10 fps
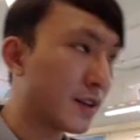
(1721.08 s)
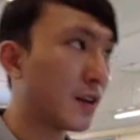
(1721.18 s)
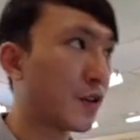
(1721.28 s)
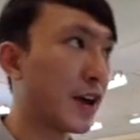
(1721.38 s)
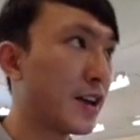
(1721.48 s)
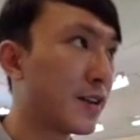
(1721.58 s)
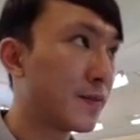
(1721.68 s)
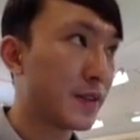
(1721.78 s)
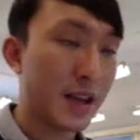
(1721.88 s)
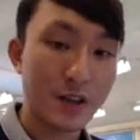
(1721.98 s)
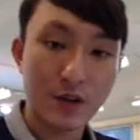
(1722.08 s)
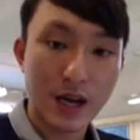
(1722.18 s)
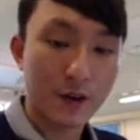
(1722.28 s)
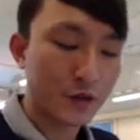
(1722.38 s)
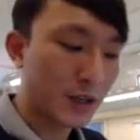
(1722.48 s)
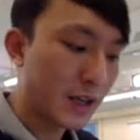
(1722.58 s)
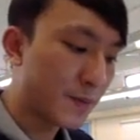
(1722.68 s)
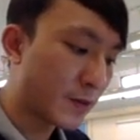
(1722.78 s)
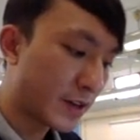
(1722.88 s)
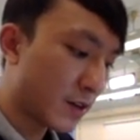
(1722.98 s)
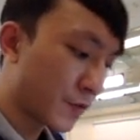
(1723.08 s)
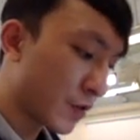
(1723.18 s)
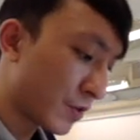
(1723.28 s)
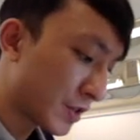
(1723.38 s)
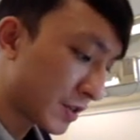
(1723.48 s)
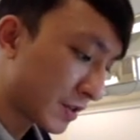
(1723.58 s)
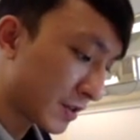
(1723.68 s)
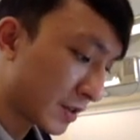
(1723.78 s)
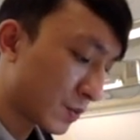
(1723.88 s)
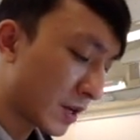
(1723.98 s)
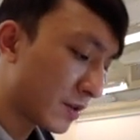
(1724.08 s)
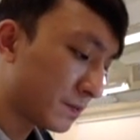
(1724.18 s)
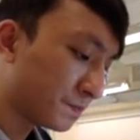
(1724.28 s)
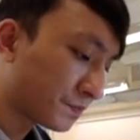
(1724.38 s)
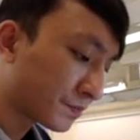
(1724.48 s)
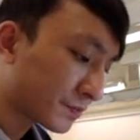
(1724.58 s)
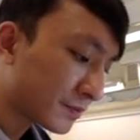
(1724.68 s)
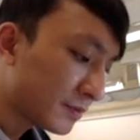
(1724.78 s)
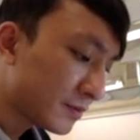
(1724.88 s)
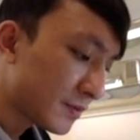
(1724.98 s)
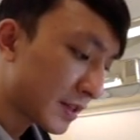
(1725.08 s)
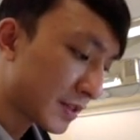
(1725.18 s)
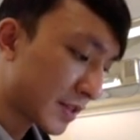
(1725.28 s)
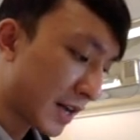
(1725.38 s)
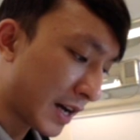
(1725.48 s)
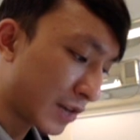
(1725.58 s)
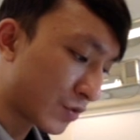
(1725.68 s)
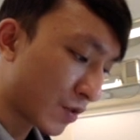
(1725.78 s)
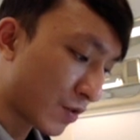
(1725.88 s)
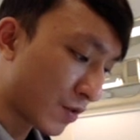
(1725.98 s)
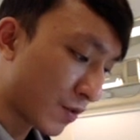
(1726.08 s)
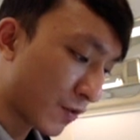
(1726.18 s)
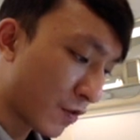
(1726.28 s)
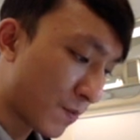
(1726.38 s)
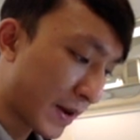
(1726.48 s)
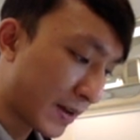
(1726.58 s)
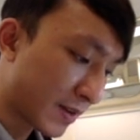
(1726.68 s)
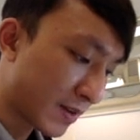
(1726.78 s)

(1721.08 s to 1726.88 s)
Okay, and you have to label it, of course. This one is the hydrophobic